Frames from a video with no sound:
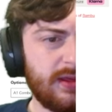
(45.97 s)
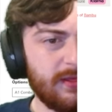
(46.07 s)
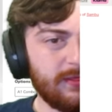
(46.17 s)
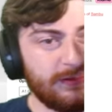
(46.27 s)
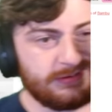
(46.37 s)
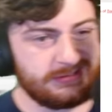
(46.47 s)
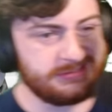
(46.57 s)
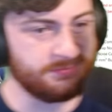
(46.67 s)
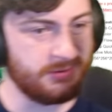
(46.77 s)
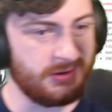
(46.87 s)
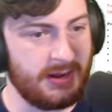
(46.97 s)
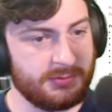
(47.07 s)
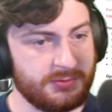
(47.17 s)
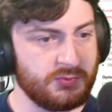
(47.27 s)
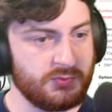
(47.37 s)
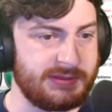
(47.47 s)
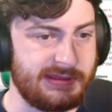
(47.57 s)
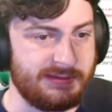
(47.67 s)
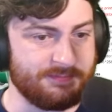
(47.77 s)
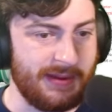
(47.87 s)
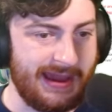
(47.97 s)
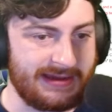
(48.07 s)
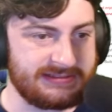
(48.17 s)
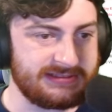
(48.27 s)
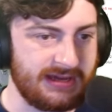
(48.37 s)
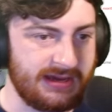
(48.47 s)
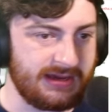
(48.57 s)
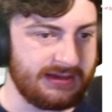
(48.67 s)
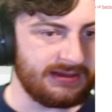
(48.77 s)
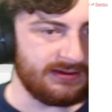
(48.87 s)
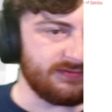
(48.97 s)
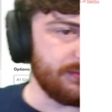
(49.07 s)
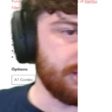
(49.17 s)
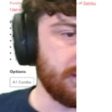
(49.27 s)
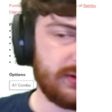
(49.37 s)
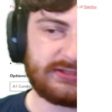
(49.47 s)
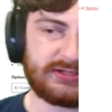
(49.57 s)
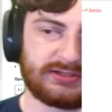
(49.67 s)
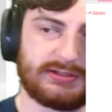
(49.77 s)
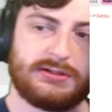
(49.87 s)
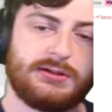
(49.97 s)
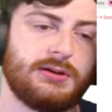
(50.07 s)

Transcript: There is a problem with the backside of the printer